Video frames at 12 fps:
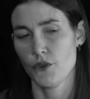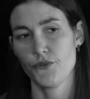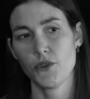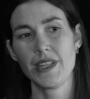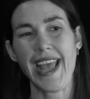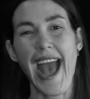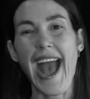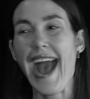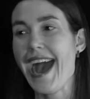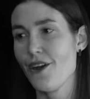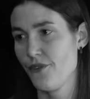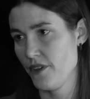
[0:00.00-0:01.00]
fully
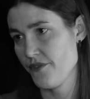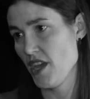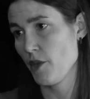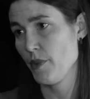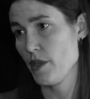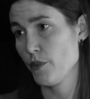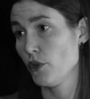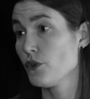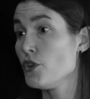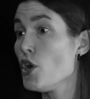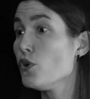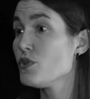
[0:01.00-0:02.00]
half of young people
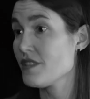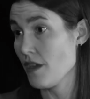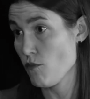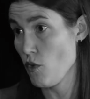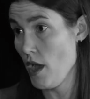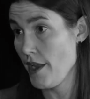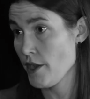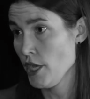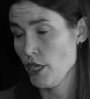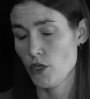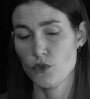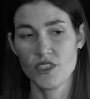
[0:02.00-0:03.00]
know someone
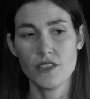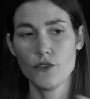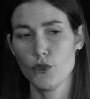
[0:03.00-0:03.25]
who,